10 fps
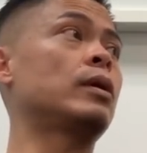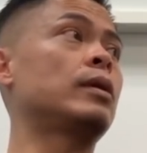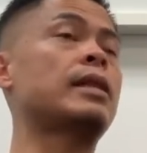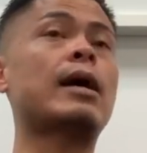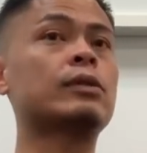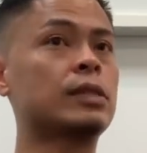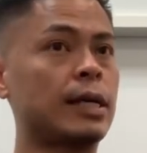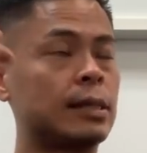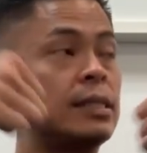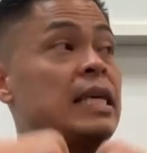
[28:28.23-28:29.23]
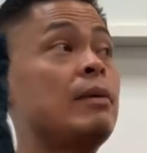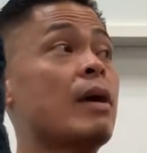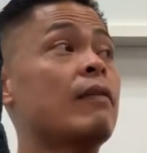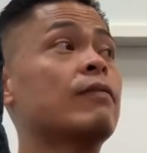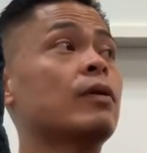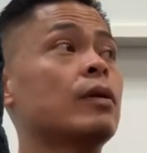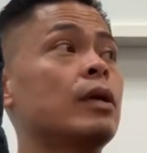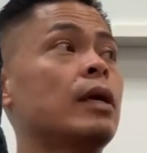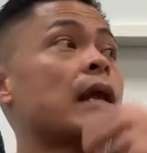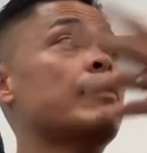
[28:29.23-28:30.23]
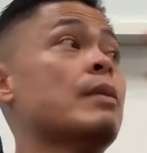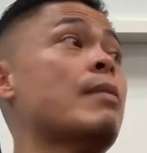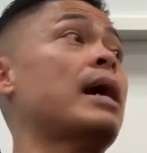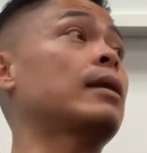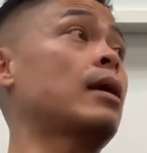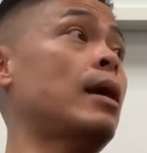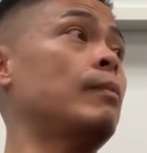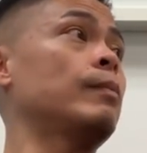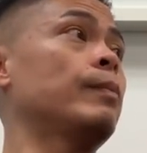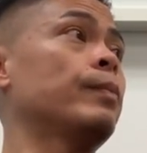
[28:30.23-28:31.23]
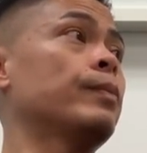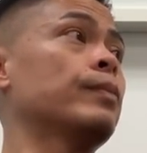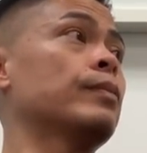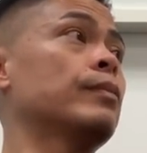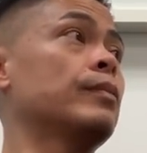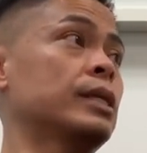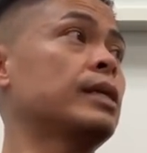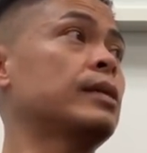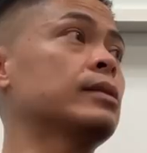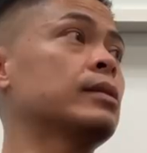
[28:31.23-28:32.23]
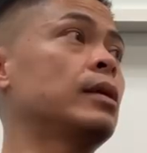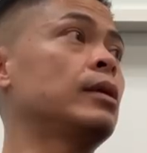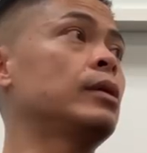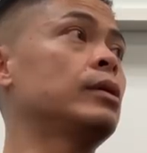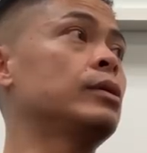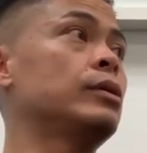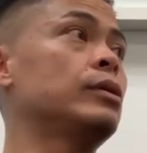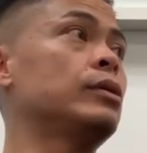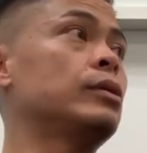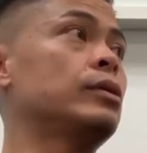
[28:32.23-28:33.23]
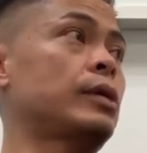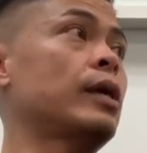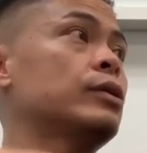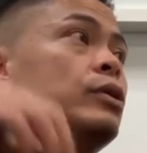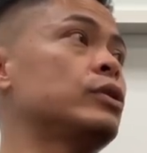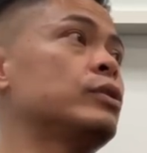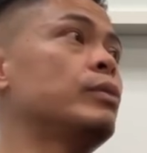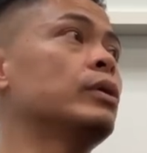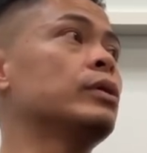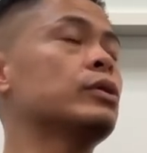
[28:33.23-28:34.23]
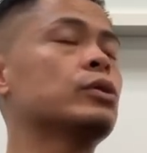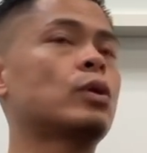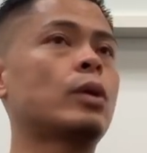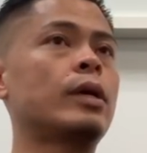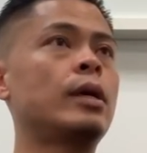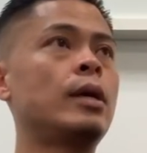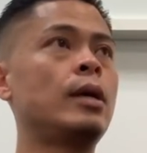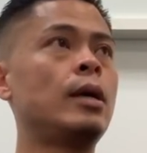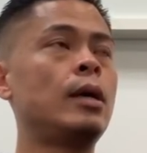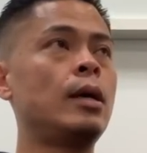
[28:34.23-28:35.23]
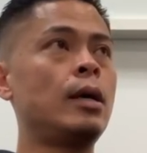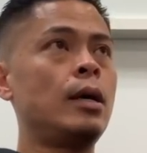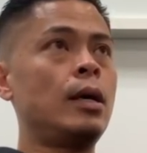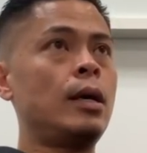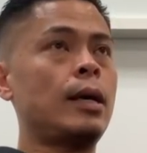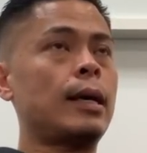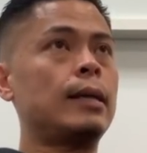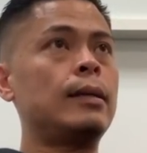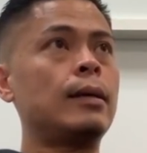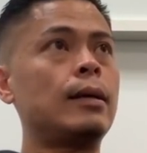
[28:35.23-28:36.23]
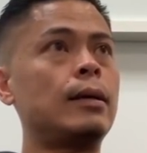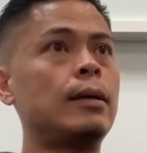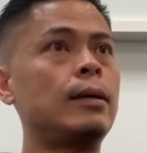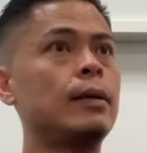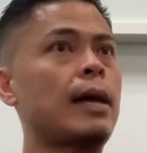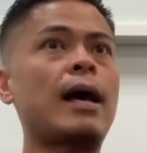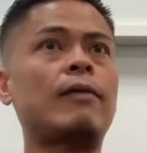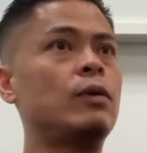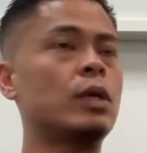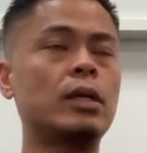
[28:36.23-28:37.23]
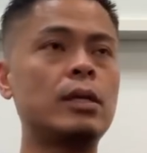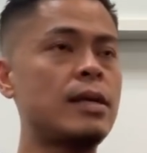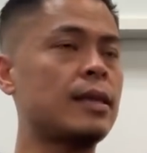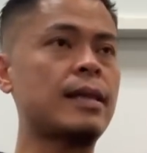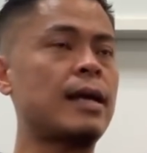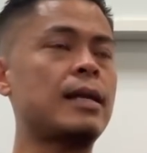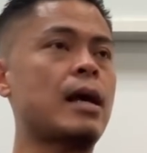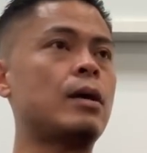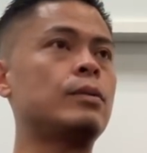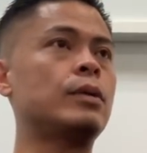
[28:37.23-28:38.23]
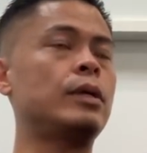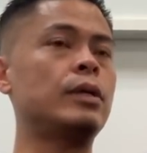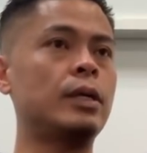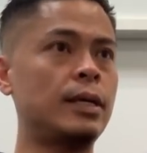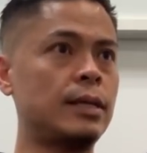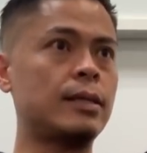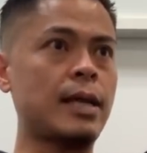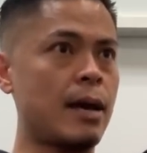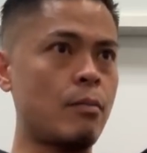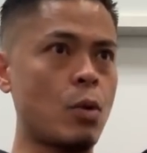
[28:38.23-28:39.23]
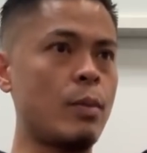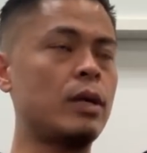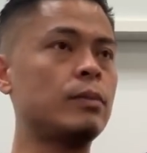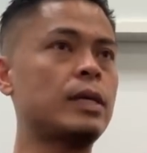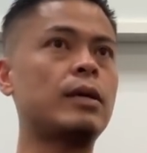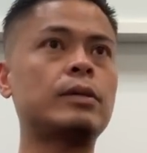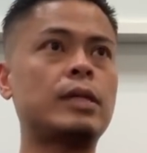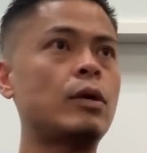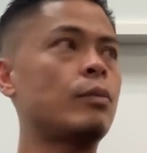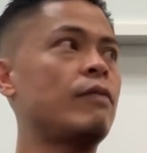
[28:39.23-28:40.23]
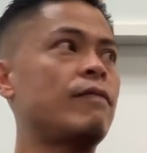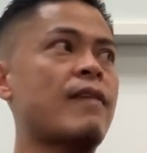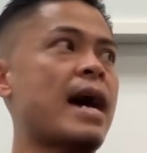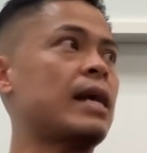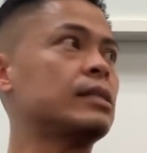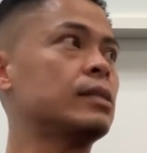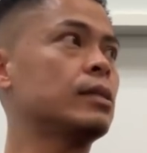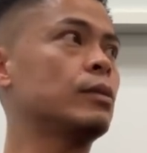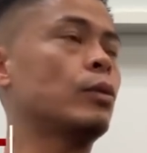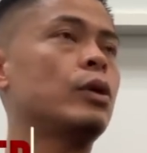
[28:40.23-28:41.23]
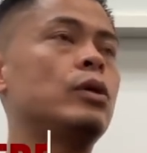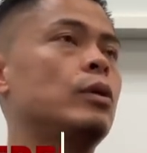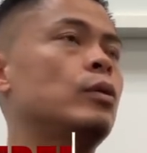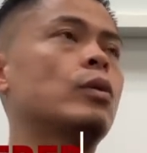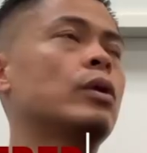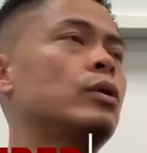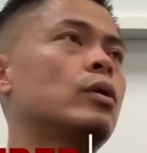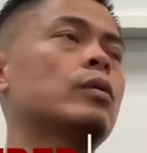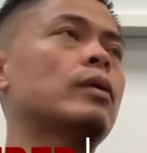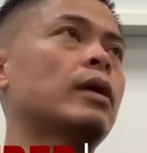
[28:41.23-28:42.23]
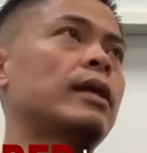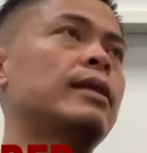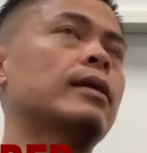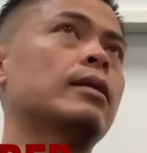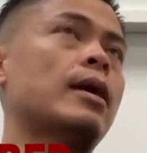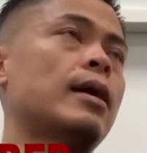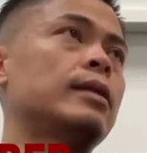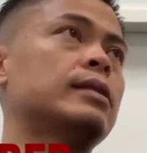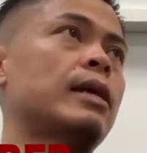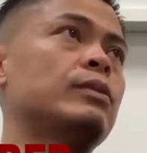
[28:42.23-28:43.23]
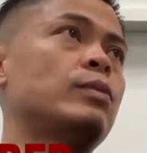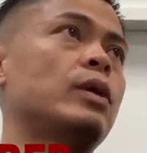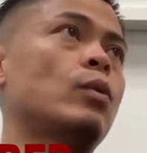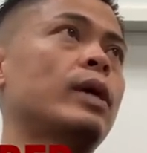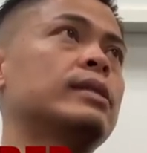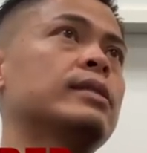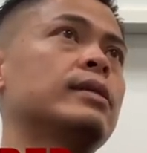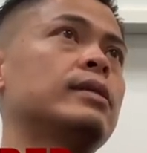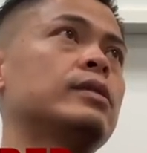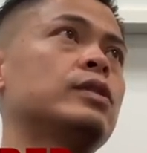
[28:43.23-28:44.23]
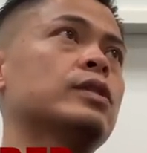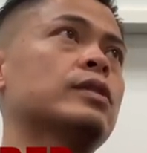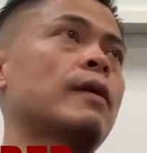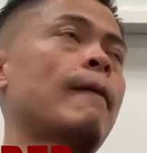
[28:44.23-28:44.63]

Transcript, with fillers: Now it's like a team effort and I'm the bad cop. Make sense? Yeah. Yeah, so you're just building the story. And uh, yeah, if you can get that down and you can get that momentum down, then it'll be fast. Where you, you where you don't I think a lot of the time is being wasted is just